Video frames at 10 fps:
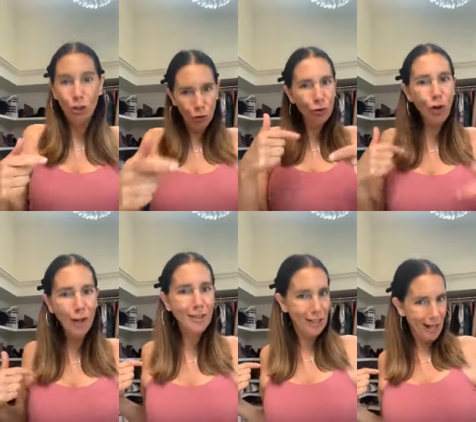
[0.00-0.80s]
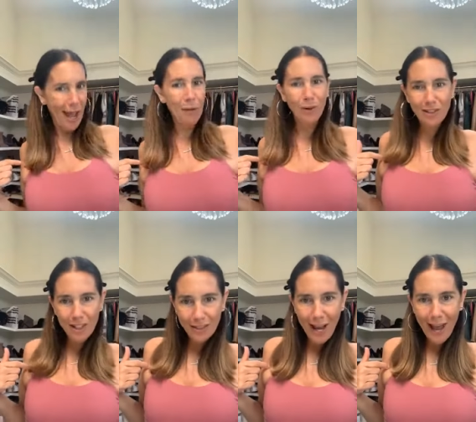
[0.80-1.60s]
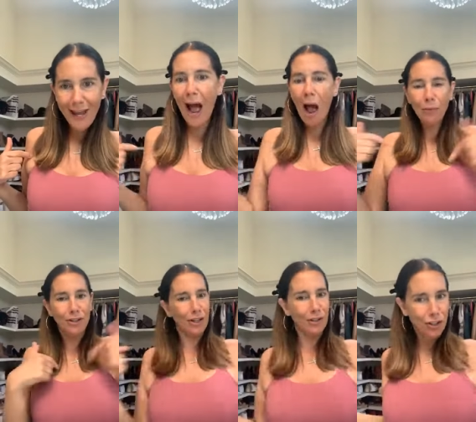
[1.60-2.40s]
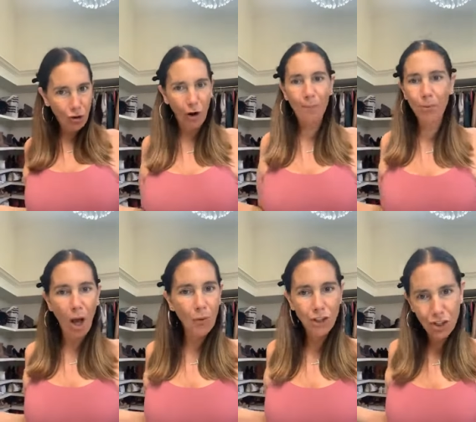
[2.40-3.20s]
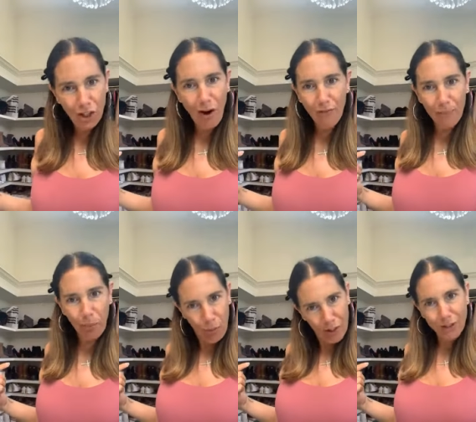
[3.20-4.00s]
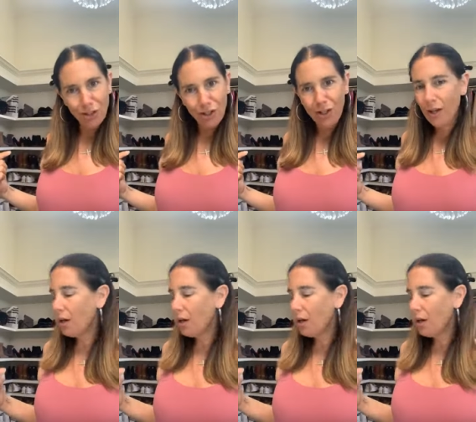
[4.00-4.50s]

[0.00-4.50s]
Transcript: You thought today was the day I was going to start blowing shit off a porch?